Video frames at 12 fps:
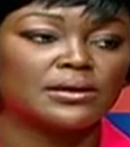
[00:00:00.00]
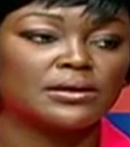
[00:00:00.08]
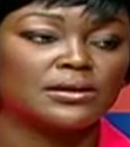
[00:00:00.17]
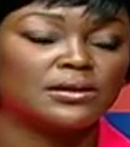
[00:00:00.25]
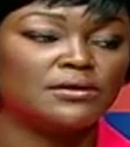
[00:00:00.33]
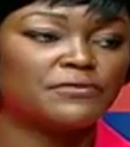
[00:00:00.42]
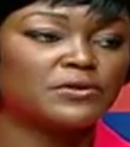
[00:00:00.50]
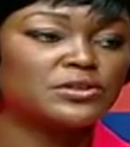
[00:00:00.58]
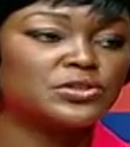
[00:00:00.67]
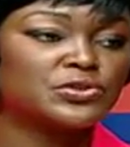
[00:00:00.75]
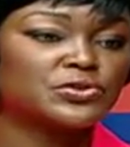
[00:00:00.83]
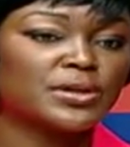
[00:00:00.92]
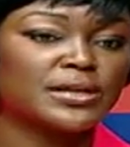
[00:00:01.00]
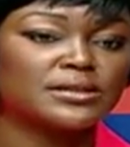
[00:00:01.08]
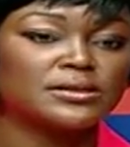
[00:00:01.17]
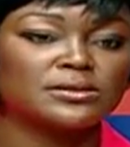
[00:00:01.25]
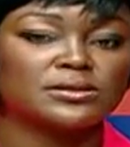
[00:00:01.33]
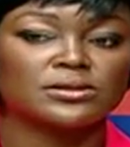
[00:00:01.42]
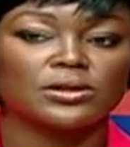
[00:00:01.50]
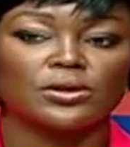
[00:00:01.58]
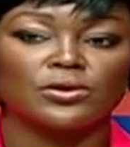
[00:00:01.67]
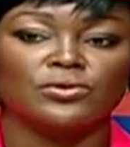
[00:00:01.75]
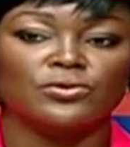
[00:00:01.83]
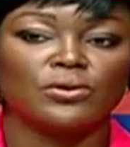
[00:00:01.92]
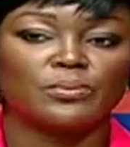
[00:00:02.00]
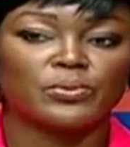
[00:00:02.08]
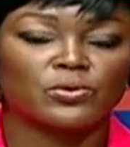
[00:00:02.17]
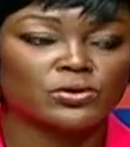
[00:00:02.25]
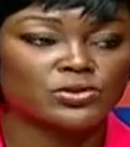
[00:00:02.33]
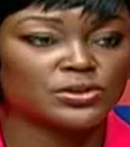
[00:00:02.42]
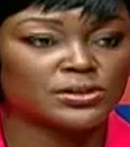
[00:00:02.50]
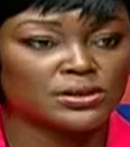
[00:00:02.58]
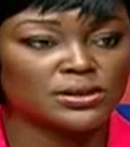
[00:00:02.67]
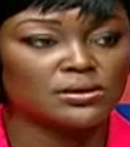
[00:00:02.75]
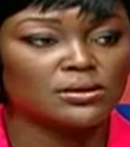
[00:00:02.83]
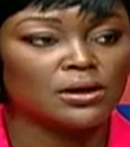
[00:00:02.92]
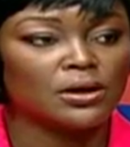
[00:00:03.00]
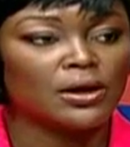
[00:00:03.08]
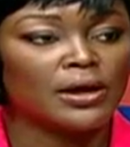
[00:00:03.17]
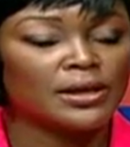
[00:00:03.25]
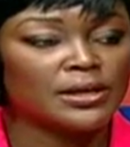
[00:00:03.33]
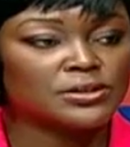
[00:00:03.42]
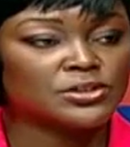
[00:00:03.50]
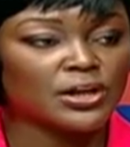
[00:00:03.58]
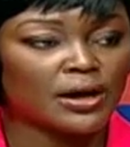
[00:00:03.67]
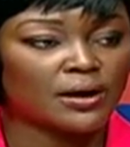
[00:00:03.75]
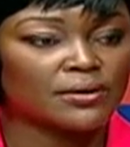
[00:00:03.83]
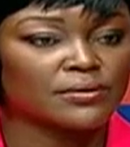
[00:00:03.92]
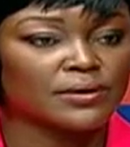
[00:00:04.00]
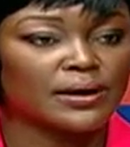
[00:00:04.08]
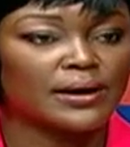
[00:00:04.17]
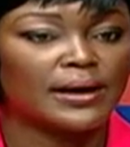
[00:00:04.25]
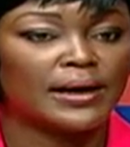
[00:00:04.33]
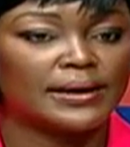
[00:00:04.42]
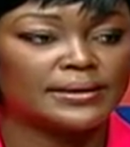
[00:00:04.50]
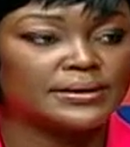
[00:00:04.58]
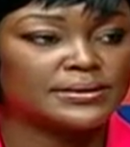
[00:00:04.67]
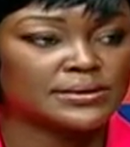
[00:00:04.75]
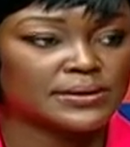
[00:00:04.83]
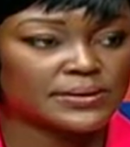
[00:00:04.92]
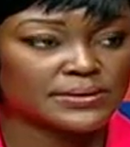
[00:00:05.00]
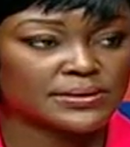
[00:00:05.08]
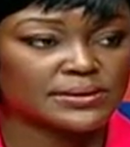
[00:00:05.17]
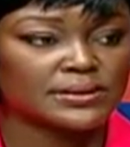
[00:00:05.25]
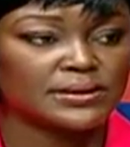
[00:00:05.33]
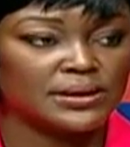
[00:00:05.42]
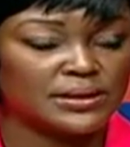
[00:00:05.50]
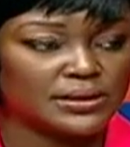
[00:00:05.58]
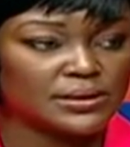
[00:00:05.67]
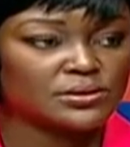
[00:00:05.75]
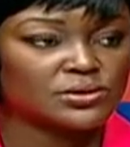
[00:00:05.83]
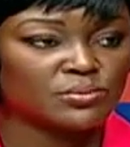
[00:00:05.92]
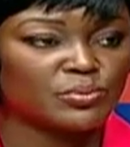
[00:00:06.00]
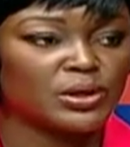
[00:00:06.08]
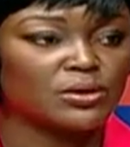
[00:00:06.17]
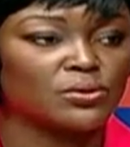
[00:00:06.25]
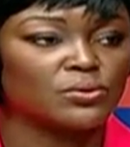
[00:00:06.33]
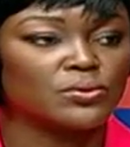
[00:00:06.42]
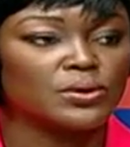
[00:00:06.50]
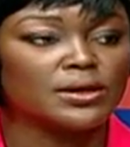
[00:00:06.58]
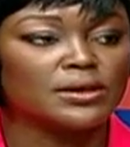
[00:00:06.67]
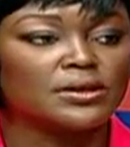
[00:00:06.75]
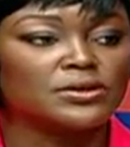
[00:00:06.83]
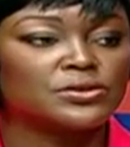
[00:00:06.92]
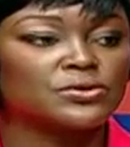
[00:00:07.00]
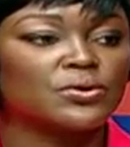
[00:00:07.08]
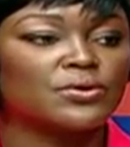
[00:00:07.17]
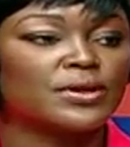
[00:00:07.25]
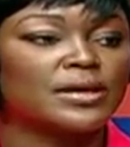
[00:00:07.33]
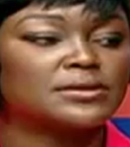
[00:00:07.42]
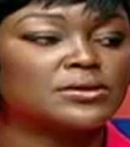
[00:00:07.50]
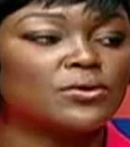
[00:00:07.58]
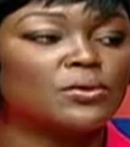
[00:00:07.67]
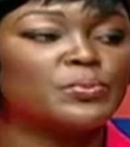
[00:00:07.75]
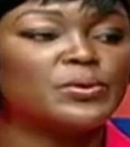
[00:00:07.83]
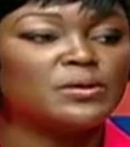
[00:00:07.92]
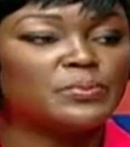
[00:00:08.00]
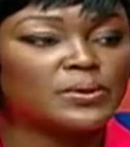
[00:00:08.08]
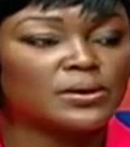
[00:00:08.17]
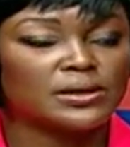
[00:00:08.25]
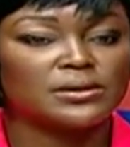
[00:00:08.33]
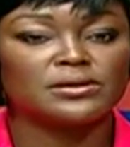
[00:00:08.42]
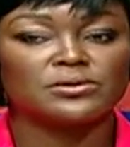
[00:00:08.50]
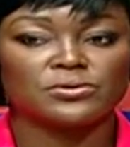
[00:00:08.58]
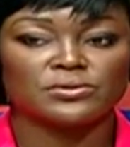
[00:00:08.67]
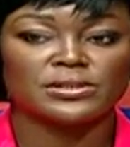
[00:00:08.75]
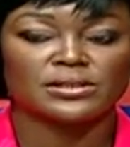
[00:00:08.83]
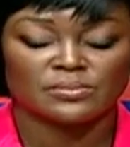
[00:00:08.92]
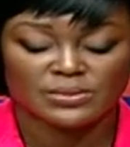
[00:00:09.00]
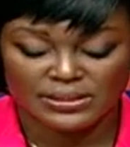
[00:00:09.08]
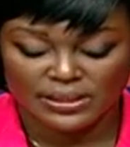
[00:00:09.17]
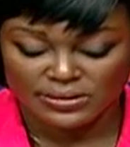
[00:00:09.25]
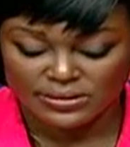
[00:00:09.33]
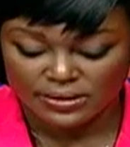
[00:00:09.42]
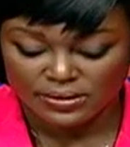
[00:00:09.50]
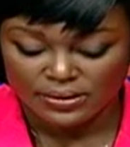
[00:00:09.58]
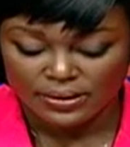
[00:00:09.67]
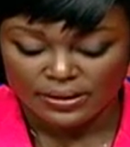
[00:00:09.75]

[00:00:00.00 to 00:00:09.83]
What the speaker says: the different trends, new approaches in HR are discussed in Tobago so that our people in the tourism sector